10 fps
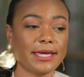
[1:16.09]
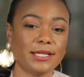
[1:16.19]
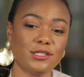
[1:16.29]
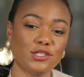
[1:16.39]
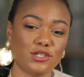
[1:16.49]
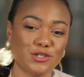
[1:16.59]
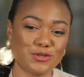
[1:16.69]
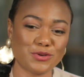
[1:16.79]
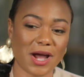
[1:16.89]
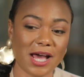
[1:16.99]

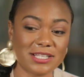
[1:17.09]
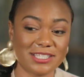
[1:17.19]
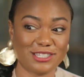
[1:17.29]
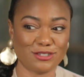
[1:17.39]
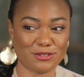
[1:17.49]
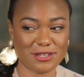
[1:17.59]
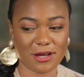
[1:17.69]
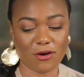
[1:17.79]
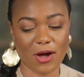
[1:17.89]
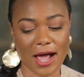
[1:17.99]
into a studio,